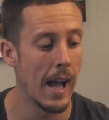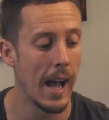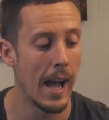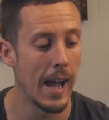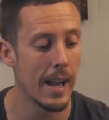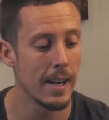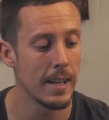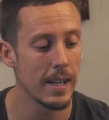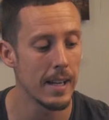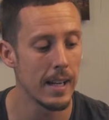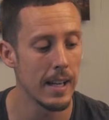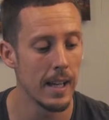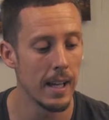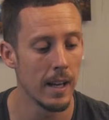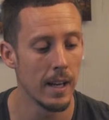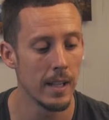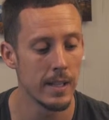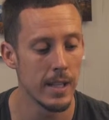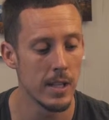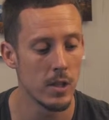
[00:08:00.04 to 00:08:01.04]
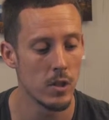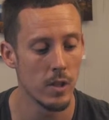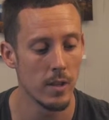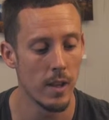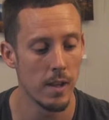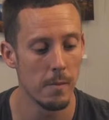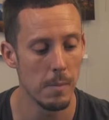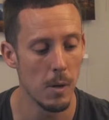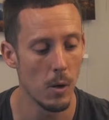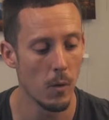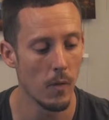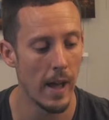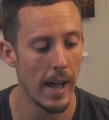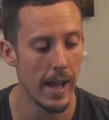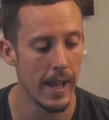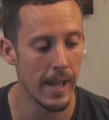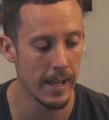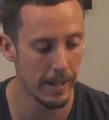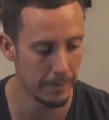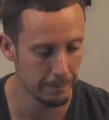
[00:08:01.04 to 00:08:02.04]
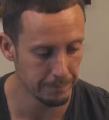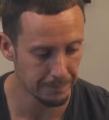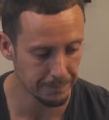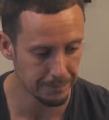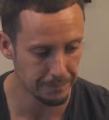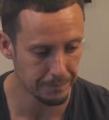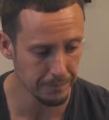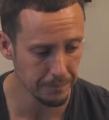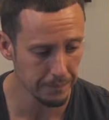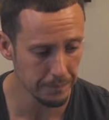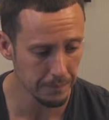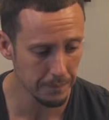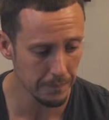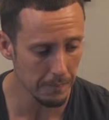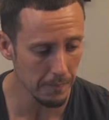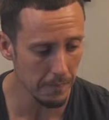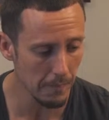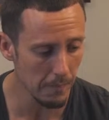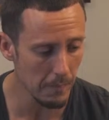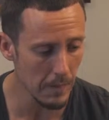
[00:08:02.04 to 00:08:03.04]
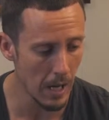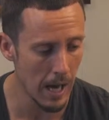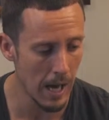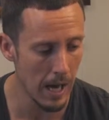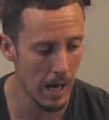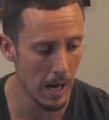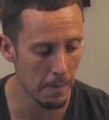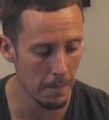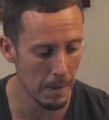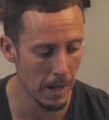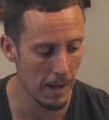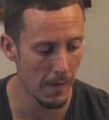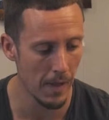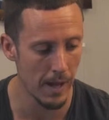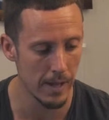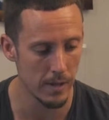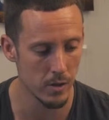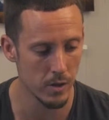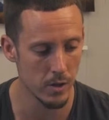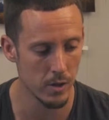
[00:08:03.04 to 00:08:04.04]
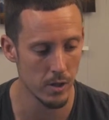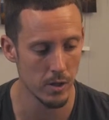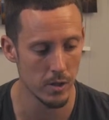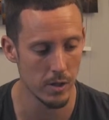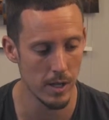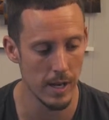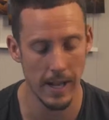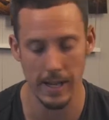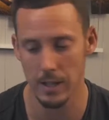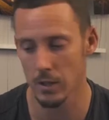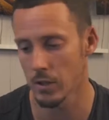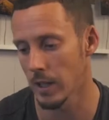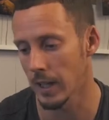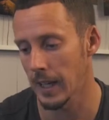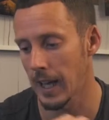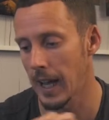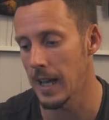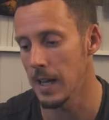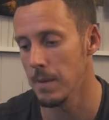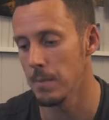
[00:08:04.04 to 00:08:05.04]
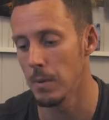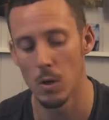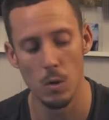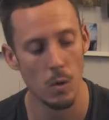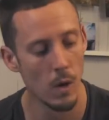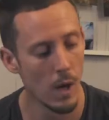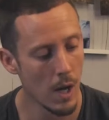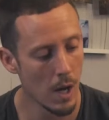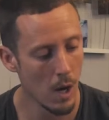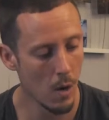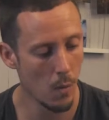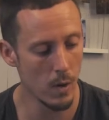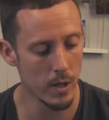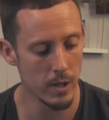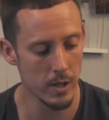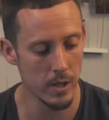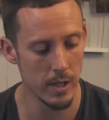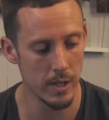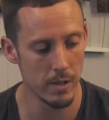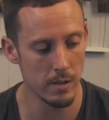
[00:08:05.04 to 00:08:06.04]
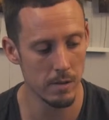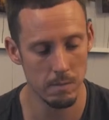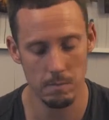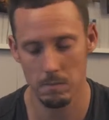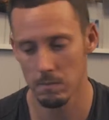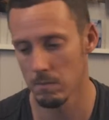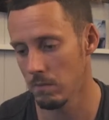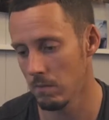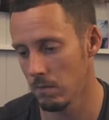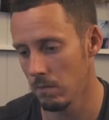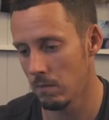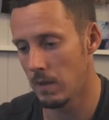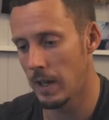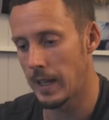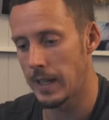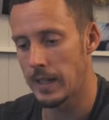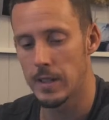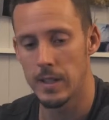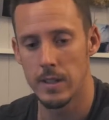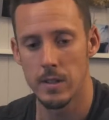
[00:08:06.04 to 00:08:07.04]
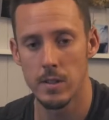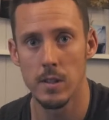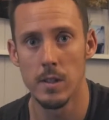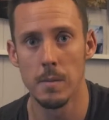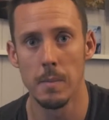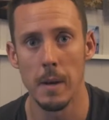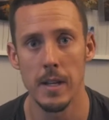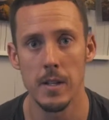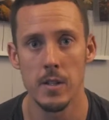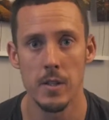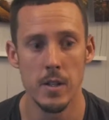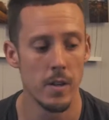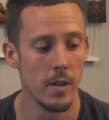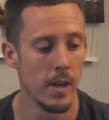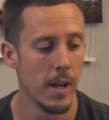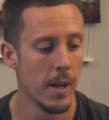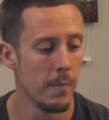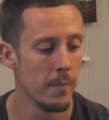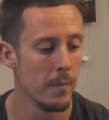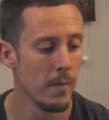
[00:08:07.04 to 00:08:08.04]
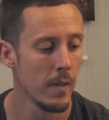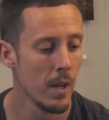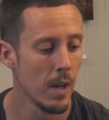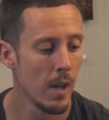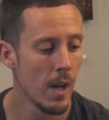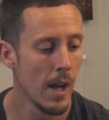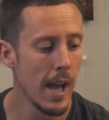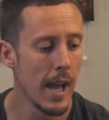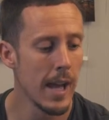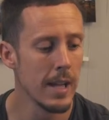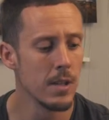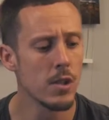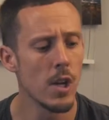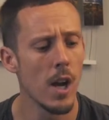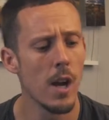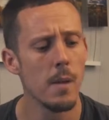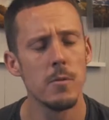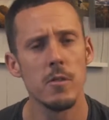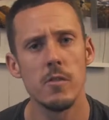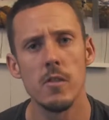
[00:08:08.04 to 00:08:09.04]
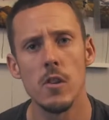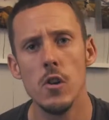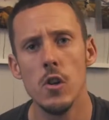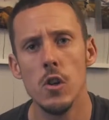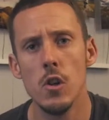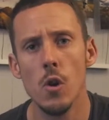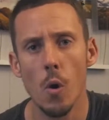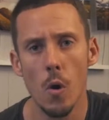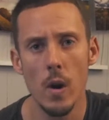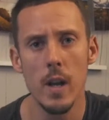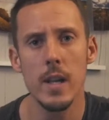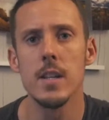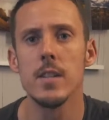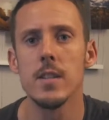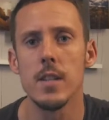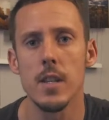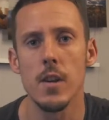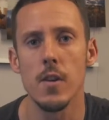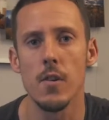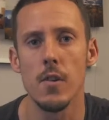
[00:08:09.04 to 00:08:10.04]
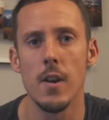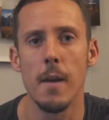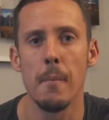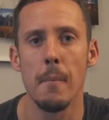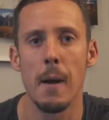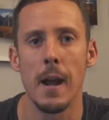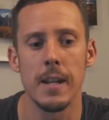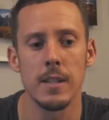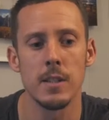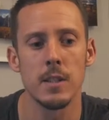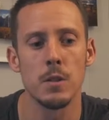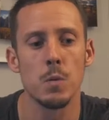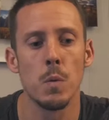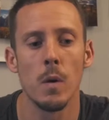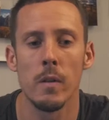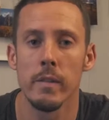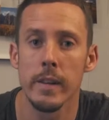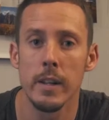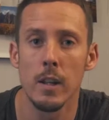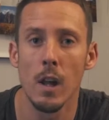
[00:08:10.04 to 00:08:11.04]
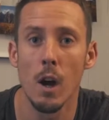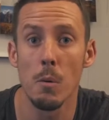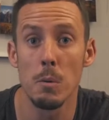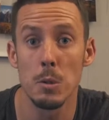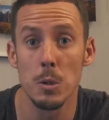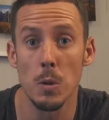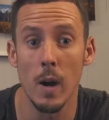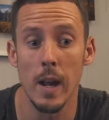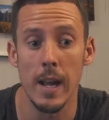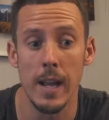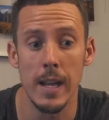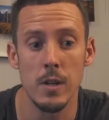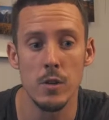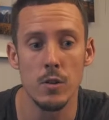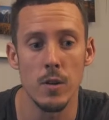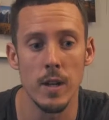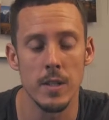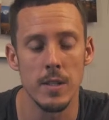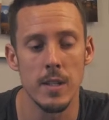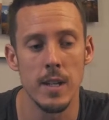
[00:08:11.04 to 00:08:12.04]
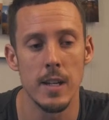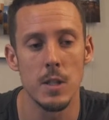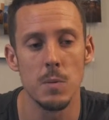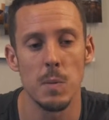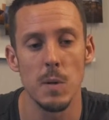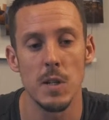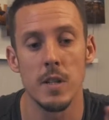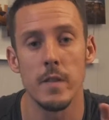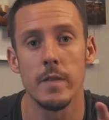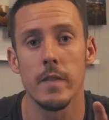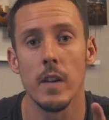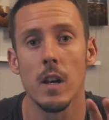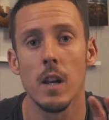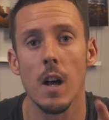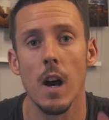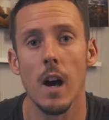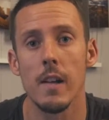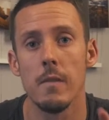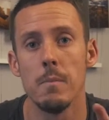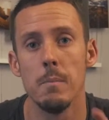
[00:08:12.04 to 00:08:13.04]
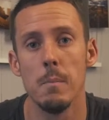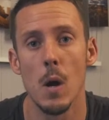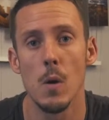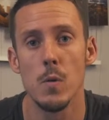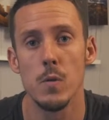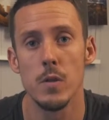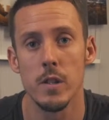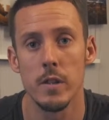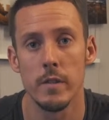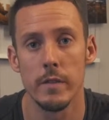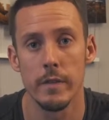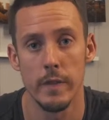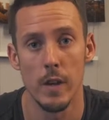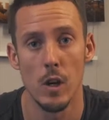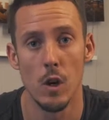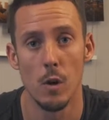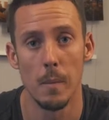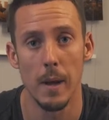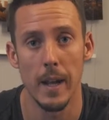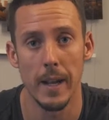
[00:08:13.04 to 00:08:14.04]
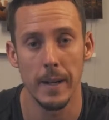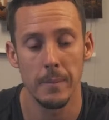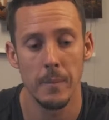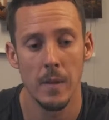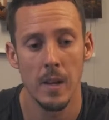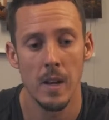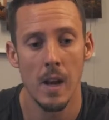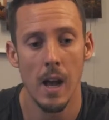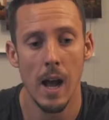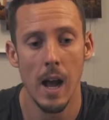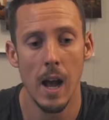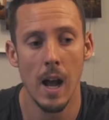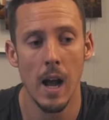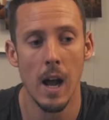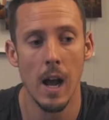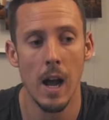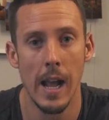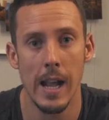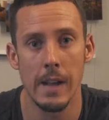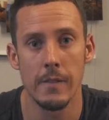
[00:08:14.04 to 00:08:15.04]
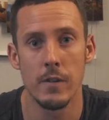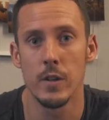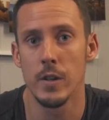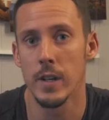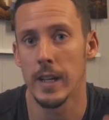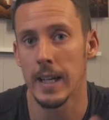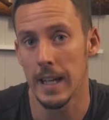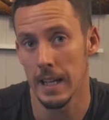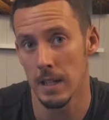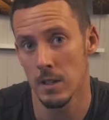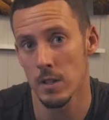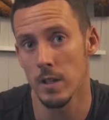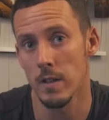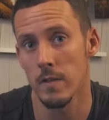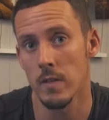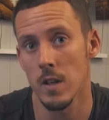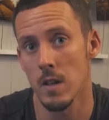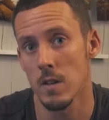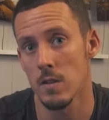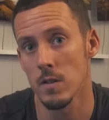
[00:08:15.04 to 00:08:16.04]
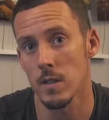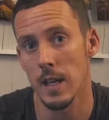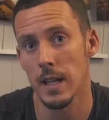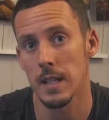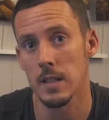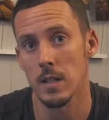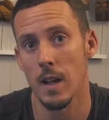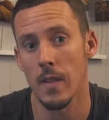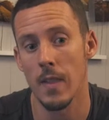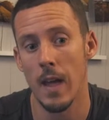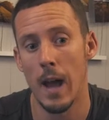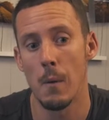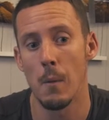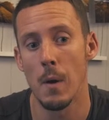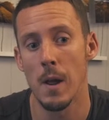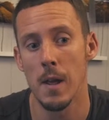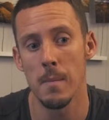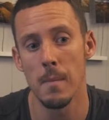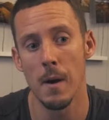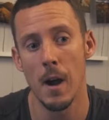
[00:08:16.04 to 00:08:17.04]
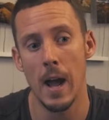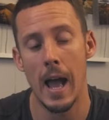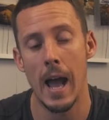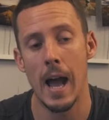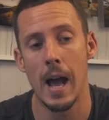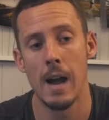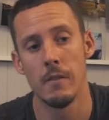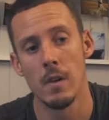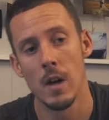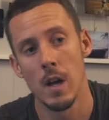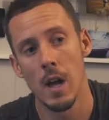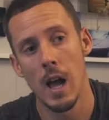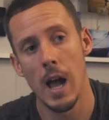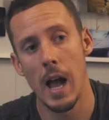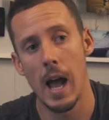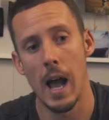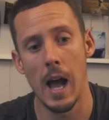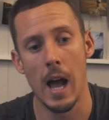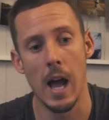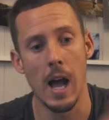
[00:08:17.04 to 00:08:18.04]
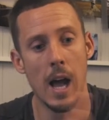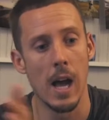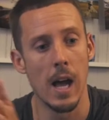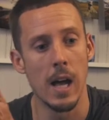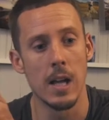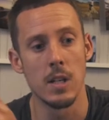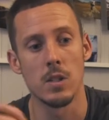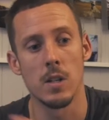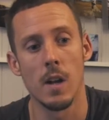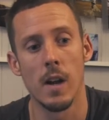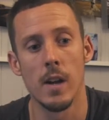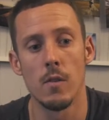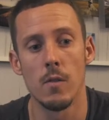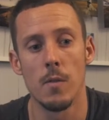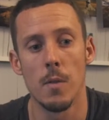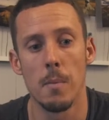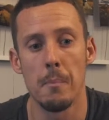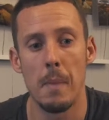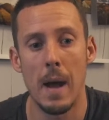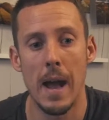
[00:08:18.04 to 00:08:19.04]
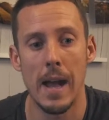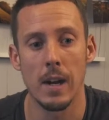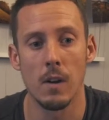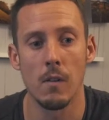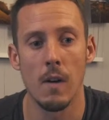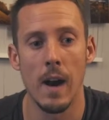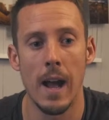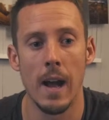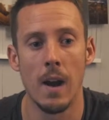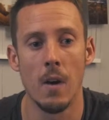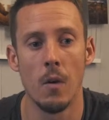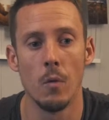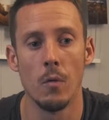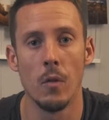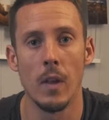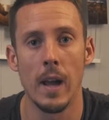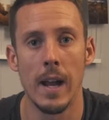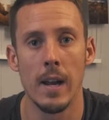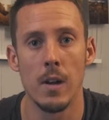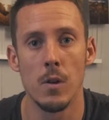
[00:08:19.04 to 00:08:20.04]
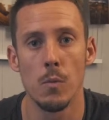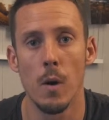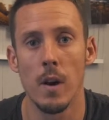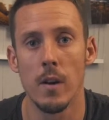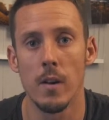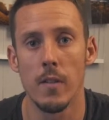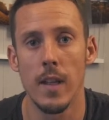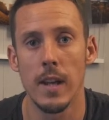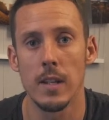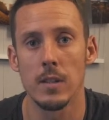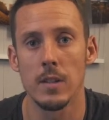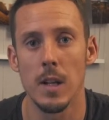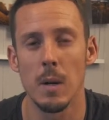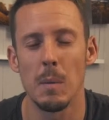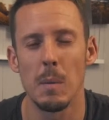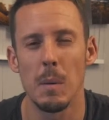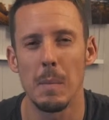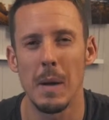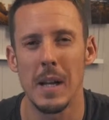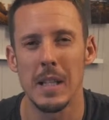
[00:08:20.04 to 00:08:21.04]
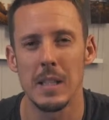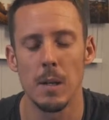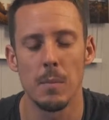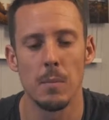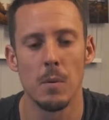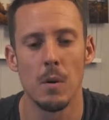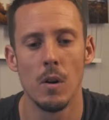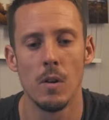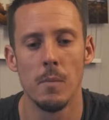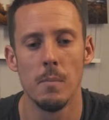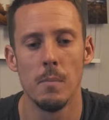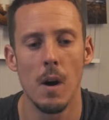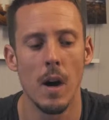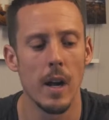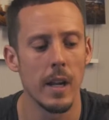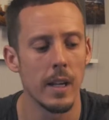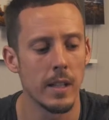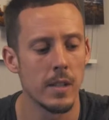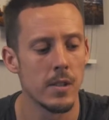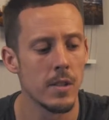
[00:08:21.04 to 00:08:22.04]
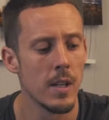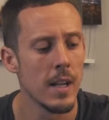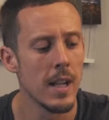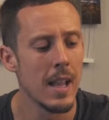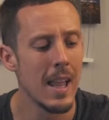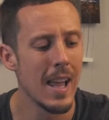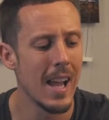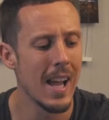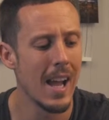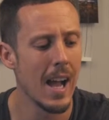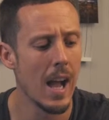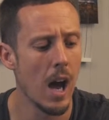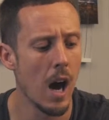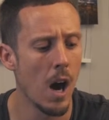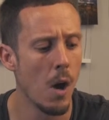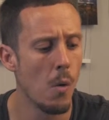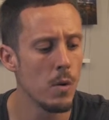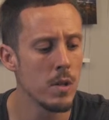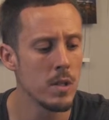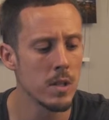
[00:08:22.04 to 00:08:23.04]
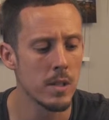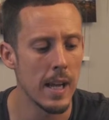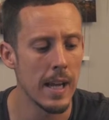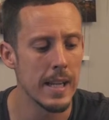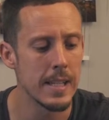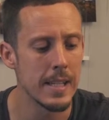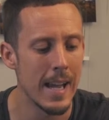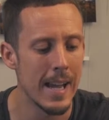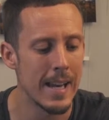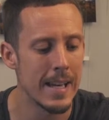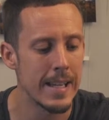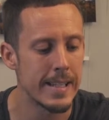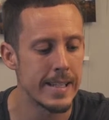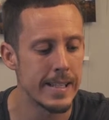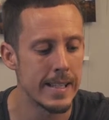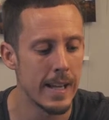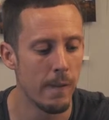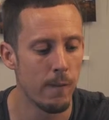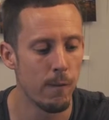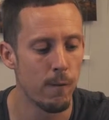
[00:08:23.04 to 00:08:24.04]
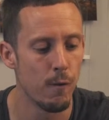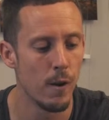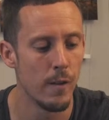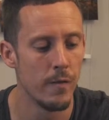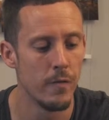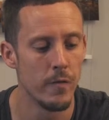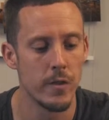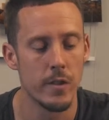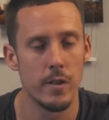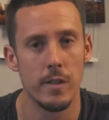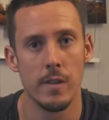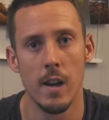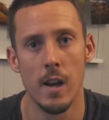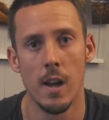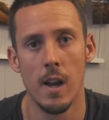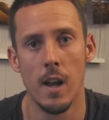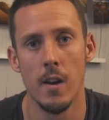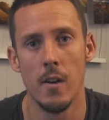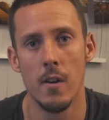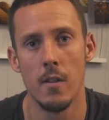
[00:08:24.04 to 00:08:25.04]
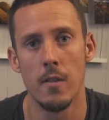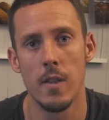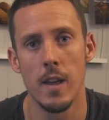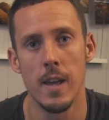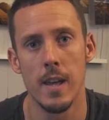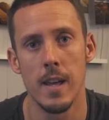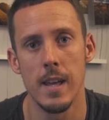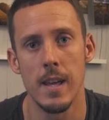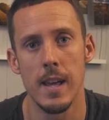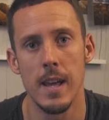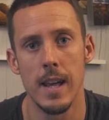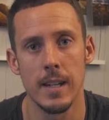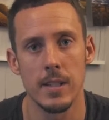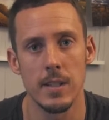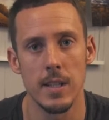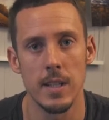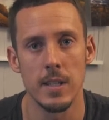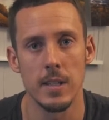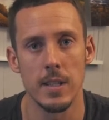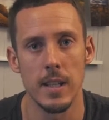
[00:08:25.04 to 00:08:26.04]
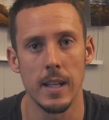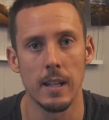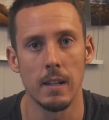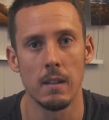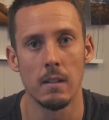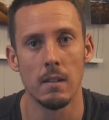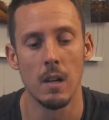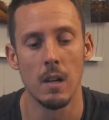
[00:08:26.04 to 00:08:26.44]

handy little addition. They've built that in, and that's just an extra cable which is linked into the base unit. In terms of the noise the unit makes, there's one thing that I was quite interested in, especially for live motion filming. If you're doing interviews, things like that, where you might have a slider in the background and you're wondering that's going to be picked up on mics. I wouldn't say it's any different than the existing